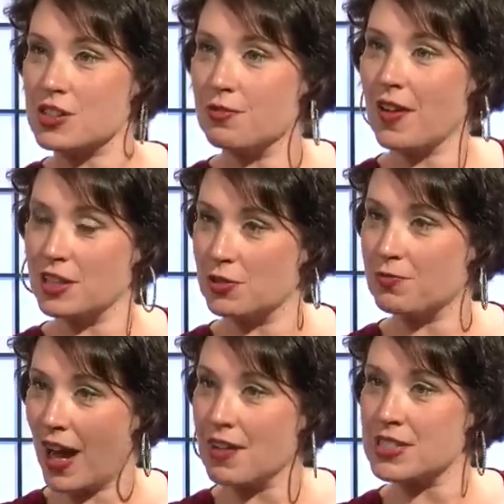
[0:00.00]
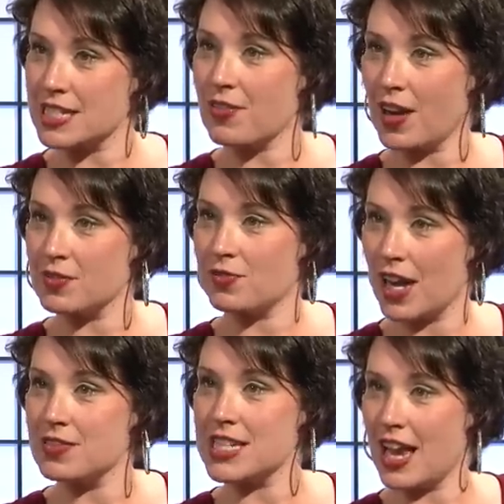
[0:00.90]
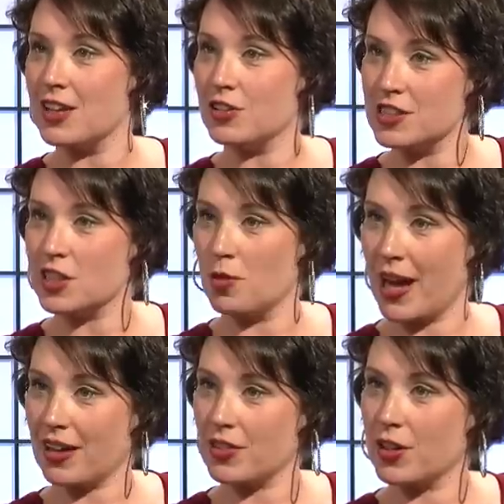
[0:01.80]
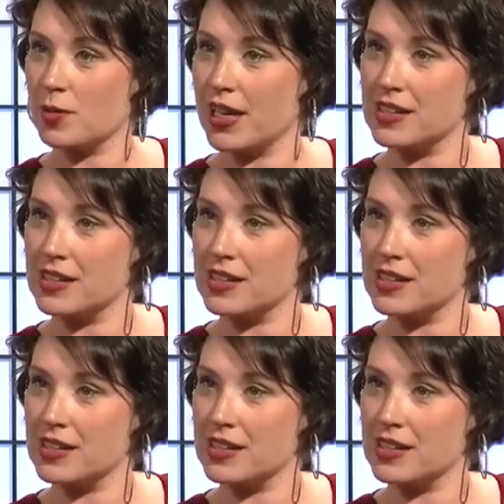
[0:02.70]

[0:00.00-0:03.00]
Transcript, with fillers: The f- you five a, d- five, five a day, you get to go back thirty. Yeah, minutes.